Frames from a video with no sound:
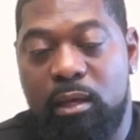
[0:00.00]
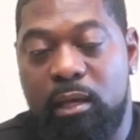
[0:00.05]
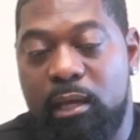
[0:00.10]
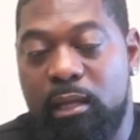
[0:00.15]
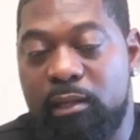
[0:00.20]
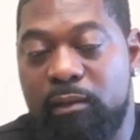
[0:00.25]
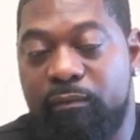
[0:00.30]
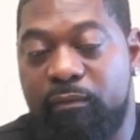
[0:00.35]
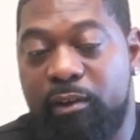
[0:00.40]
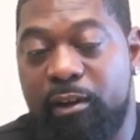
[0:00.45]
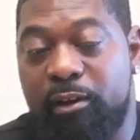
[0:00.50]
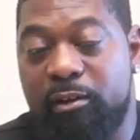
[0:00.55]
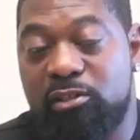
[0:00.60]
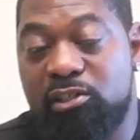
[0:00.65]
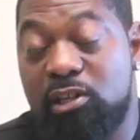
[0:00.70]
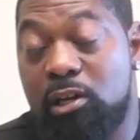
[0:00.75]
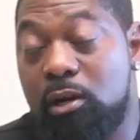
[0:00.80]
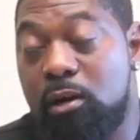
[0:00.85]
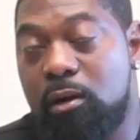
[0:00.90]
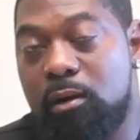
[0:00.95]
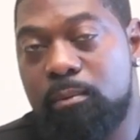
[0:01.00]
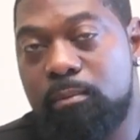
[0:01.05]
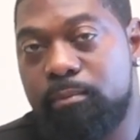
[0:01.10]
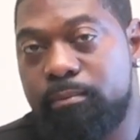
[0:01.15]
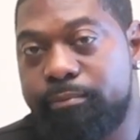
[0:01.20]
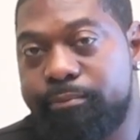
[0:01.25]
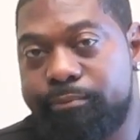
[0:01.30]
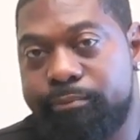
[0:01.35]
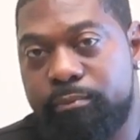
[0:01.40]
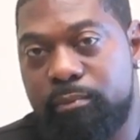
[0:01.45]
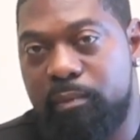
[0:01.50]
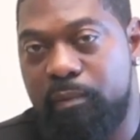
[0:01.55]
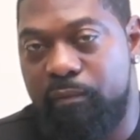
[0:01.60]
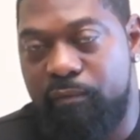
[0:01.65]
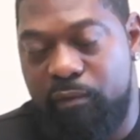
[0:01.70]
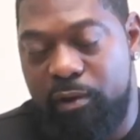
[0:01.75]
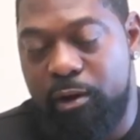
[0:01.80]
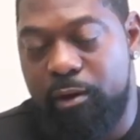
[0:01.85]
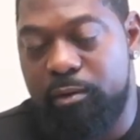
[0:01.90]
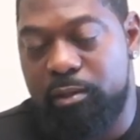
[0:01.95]
And it's very sharp,
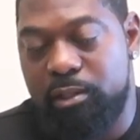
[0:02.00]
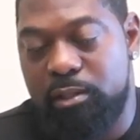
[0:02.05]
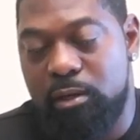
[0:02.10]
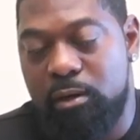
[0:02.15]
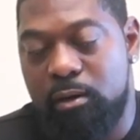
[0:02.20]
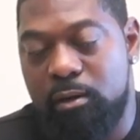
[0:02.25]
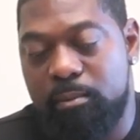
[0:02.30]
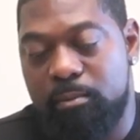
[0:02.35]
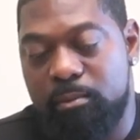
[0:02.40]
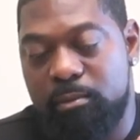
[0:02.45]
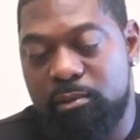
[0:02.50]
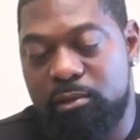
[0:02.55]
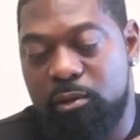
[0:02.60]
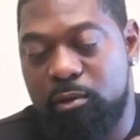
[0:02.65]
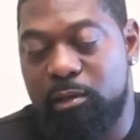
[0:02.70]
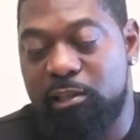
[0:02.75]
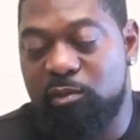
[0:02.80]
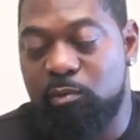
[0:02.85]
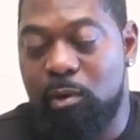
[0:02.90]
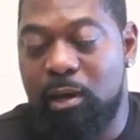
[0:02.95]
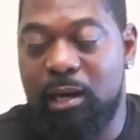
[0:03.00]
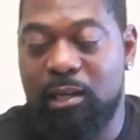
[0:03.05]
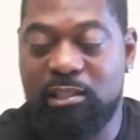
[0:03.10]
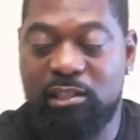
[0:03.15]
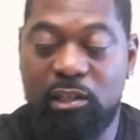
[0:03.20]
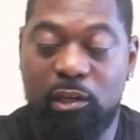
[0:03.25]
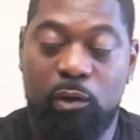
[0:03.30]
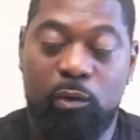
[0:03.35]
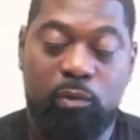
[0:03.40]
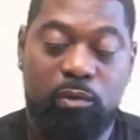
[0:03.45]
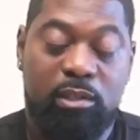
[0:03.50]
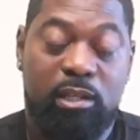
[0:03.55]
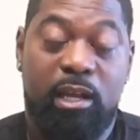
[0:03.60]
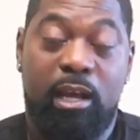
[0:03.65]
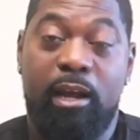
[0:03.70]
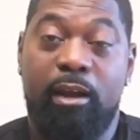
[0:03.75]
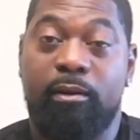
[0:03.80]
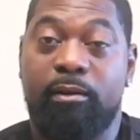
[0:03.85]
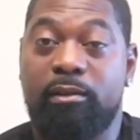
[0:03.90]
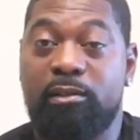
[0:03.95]
very sharp. So that's why I chose to
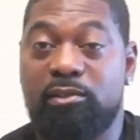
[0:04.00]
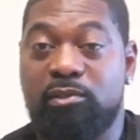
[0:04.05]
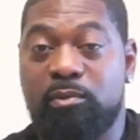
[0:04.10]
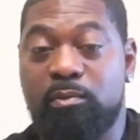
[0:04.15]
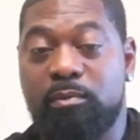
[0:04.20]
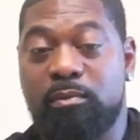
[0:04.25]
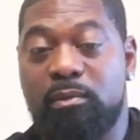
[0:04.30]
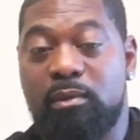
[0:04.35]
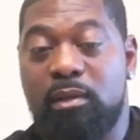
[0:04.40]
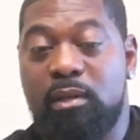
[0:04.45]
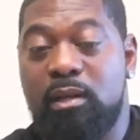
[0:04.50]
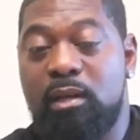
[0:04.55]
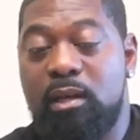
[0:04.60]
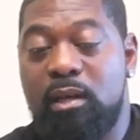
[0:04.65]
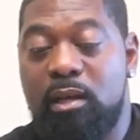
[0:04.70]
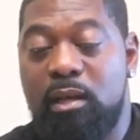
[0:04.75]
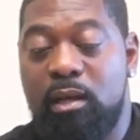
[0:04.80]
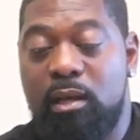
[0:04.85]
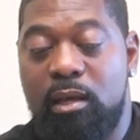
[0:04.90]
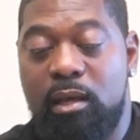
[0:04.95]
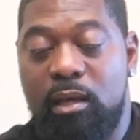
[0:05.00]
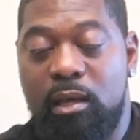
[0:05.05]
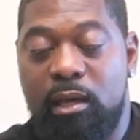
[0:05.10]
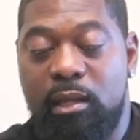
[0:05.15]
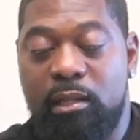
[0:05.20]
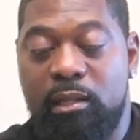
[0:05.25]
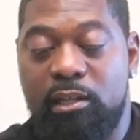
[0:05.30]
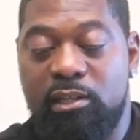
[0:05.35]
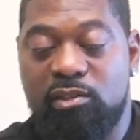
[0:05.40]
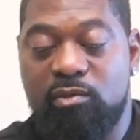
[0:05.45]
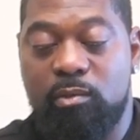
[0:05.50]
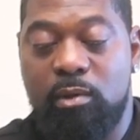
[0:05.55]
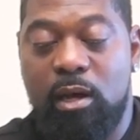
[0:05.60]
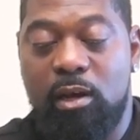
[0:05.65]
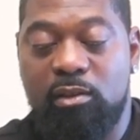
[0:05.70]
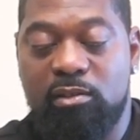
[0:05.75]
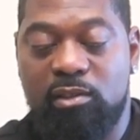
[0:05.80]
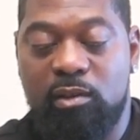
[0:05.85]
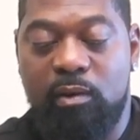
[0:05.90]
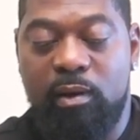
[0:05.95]
carry this one. And this one
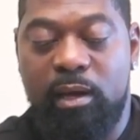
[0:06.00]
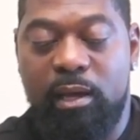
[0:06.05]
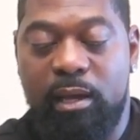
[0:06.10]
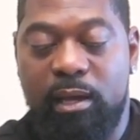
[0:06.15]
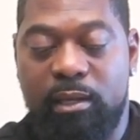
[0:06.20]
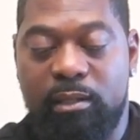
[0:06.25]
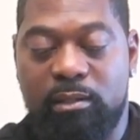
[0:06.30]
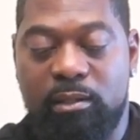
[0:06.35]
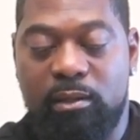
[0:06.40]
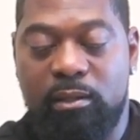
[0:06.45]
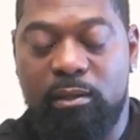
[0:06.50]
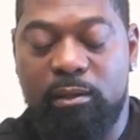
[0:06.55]
also has